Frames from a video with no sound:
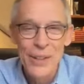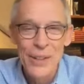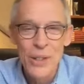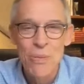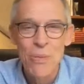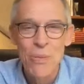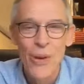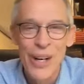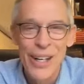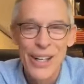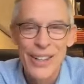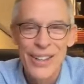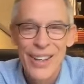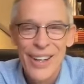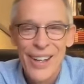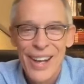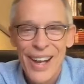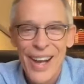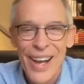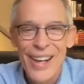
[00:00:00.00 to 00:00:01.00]
this morning
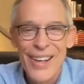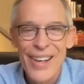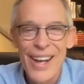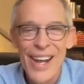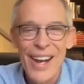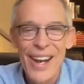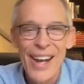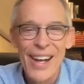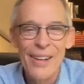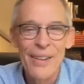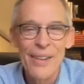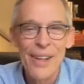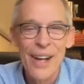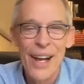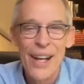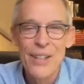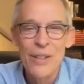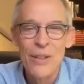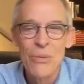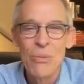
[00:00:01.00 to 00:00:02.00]
and and I
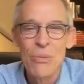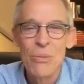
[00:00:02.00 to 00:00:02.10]
I